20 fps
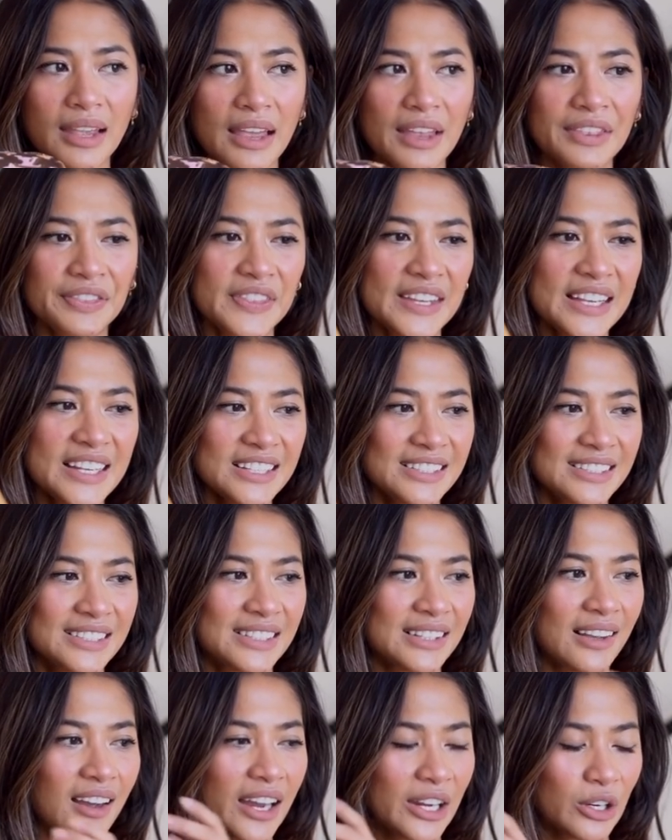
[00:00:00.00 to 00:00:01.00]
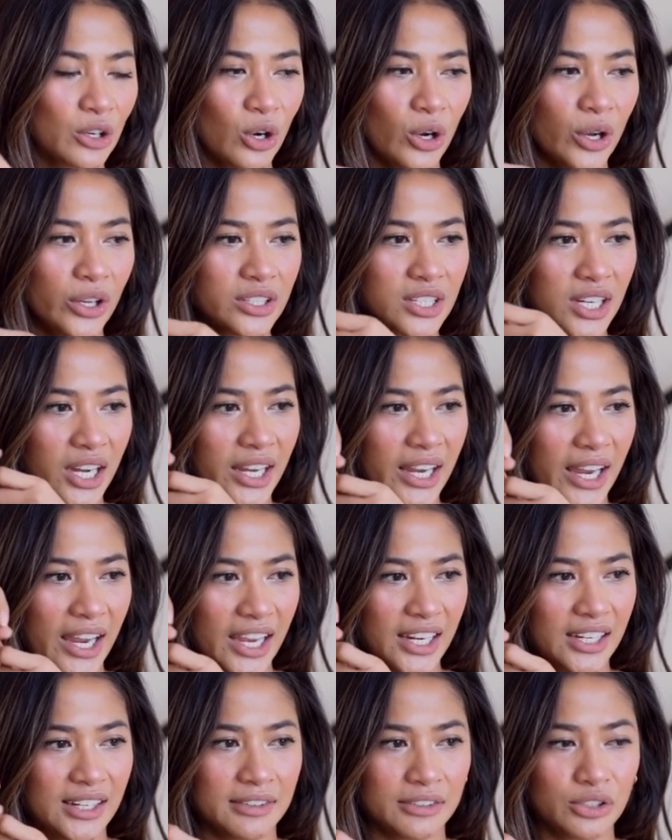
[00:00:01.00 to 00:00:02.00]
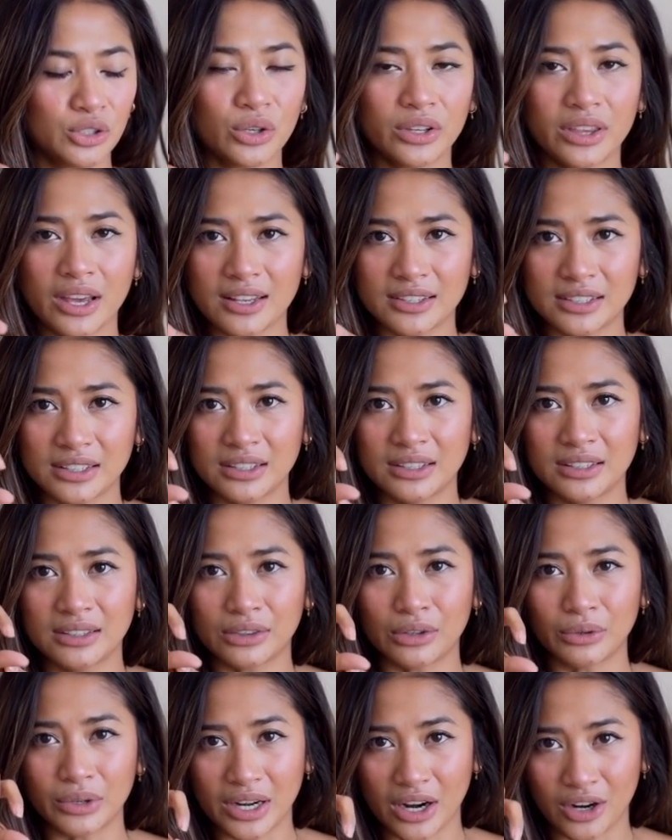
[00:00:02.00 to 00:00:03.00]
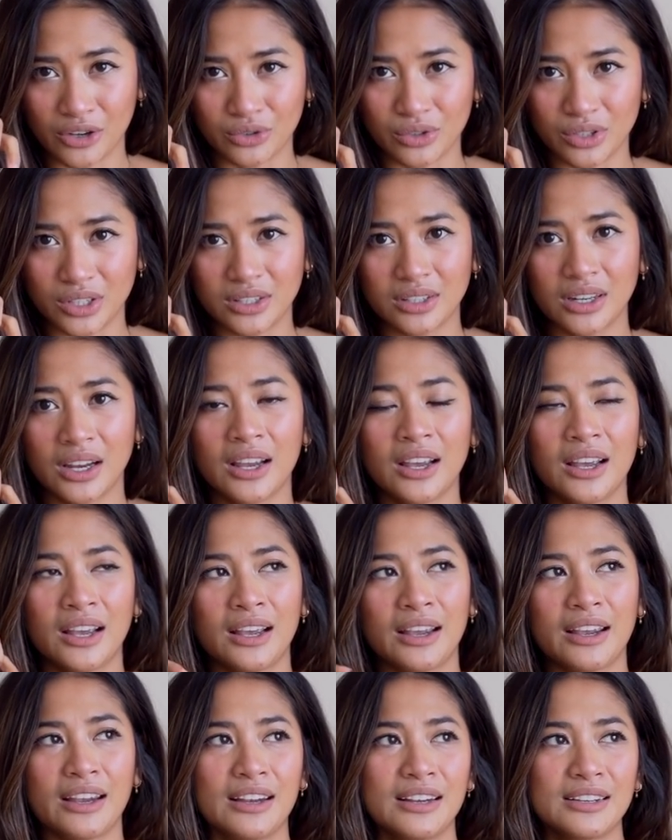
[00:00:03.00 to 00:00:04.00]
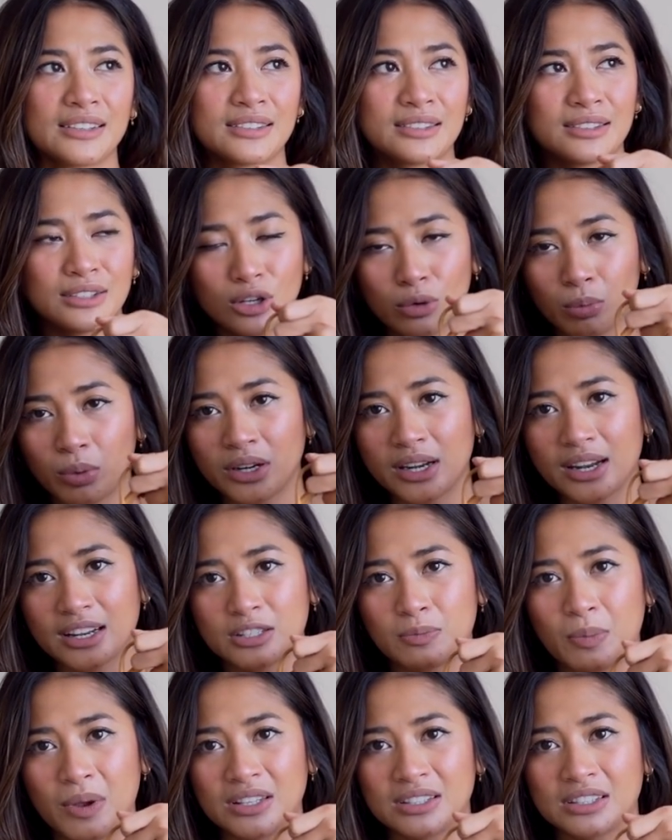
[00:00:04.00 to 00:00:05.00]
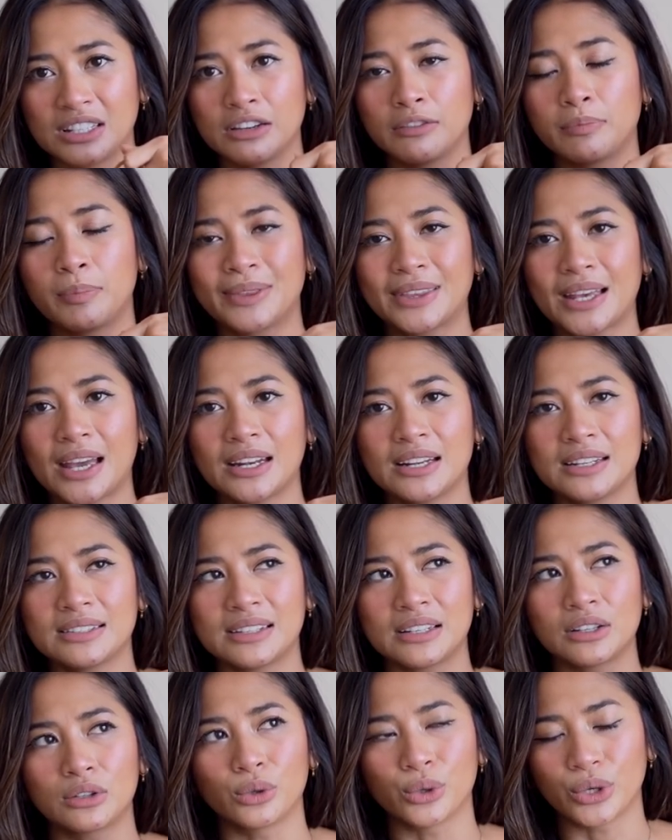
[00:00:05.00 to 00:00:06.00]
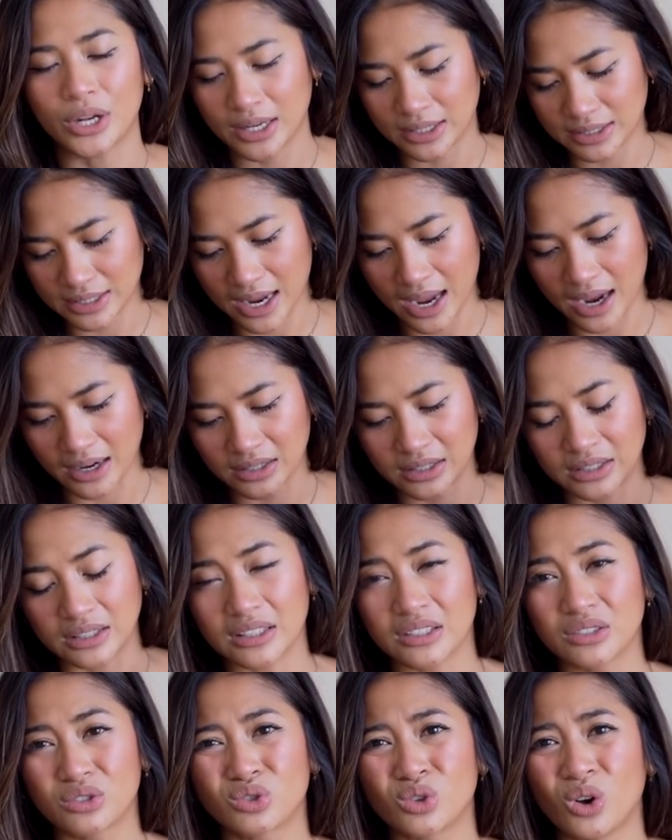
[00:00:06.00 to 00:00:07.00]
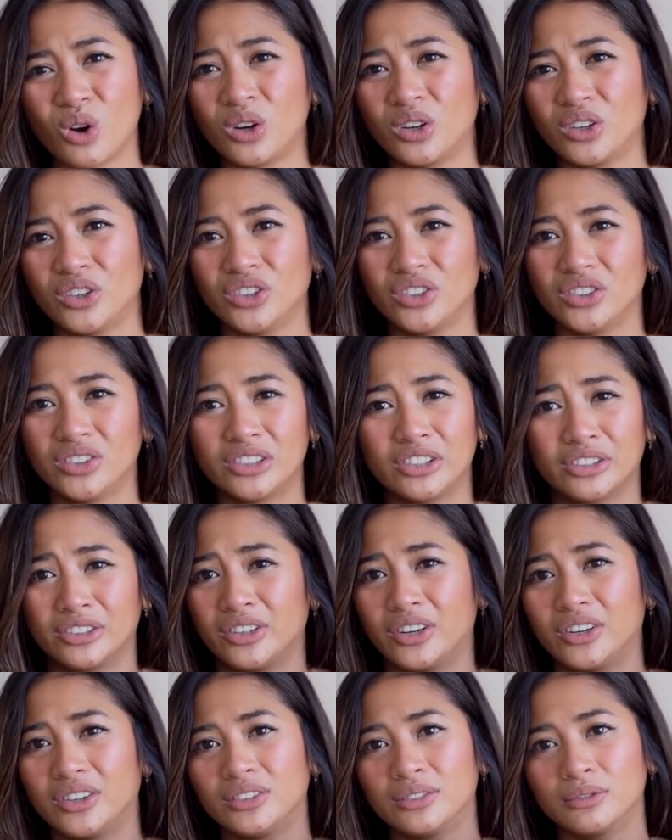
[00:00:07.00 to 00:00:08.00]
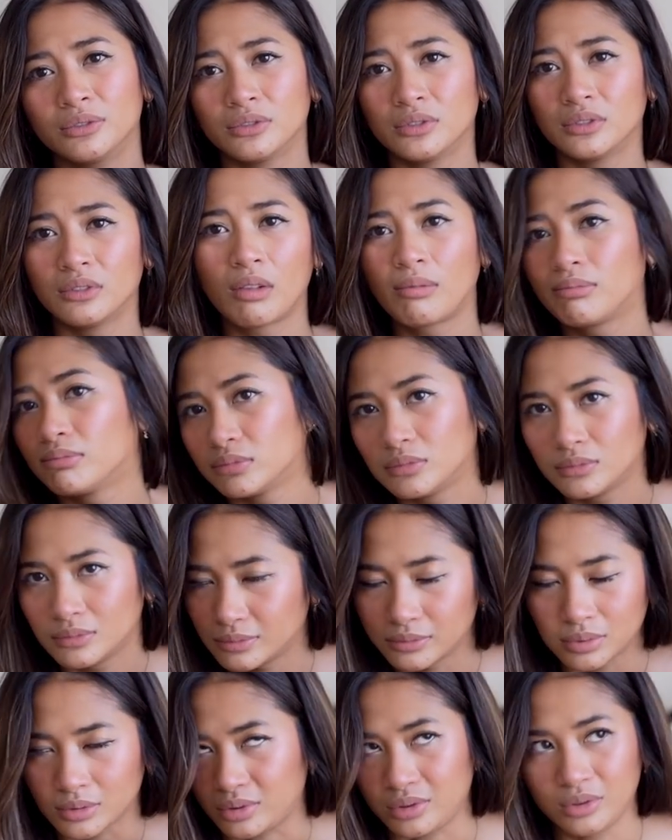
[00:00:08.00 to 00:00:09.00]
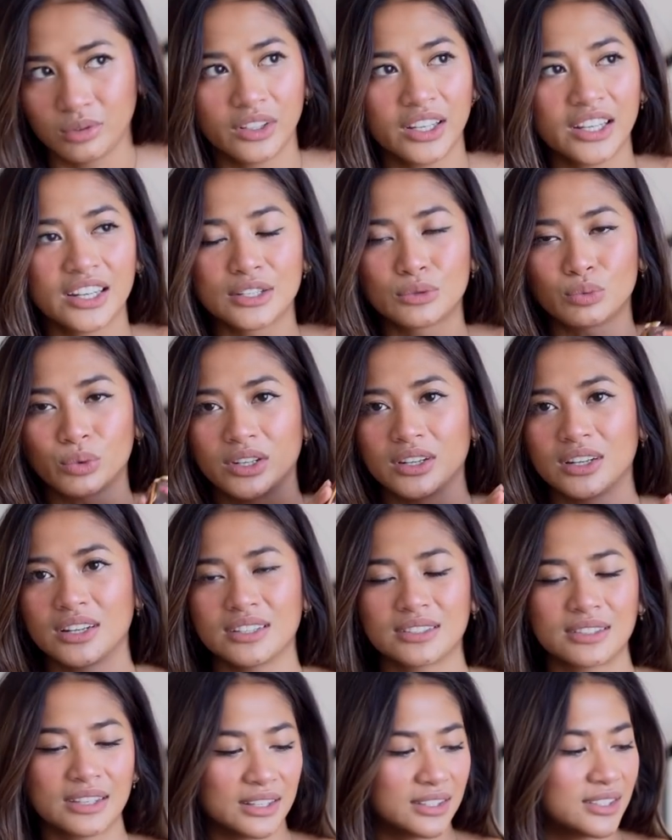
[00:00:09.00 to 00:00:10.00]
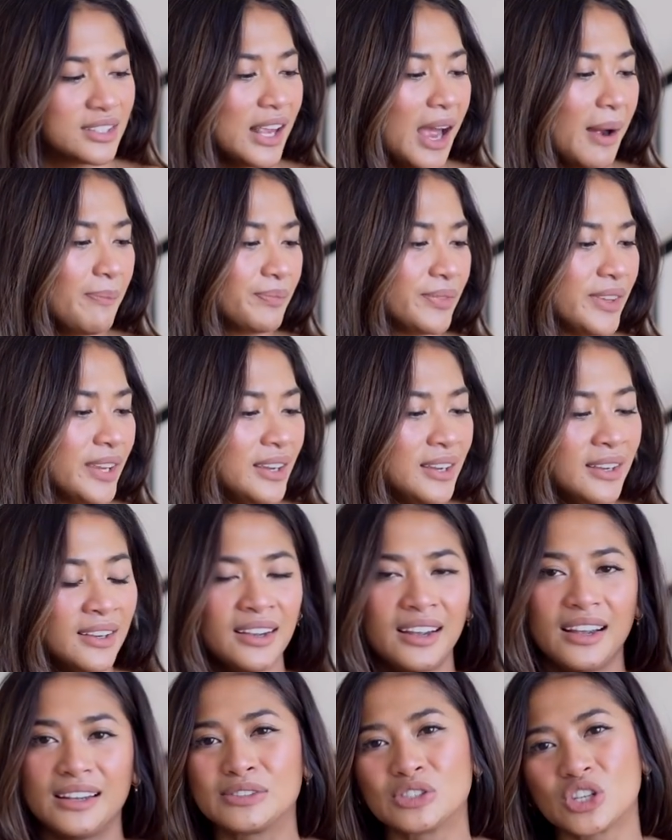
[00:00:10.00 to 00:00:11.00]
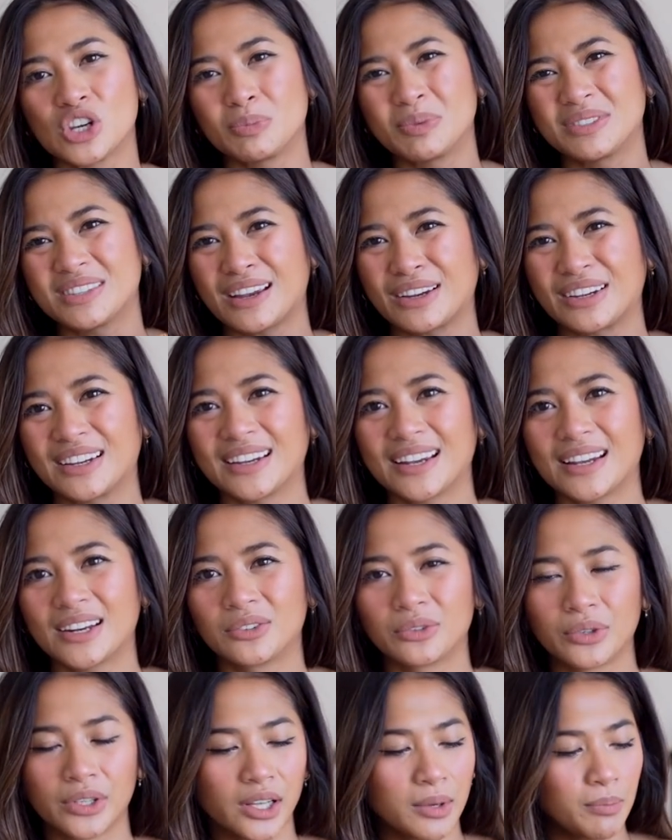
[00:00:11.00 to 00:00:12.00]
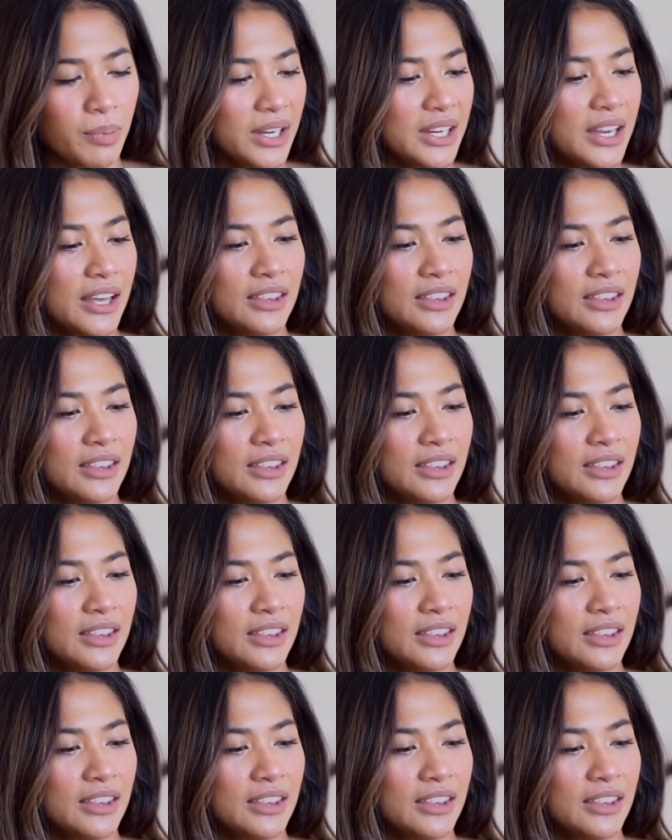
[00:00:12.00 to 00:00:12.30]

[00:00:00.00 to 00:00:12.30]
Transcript: this I got, again, two thousand three hundred dollars is still pretty expensive, but that is including taxes, so you know, it is what it is. It's um as cheap as I could get it, really. But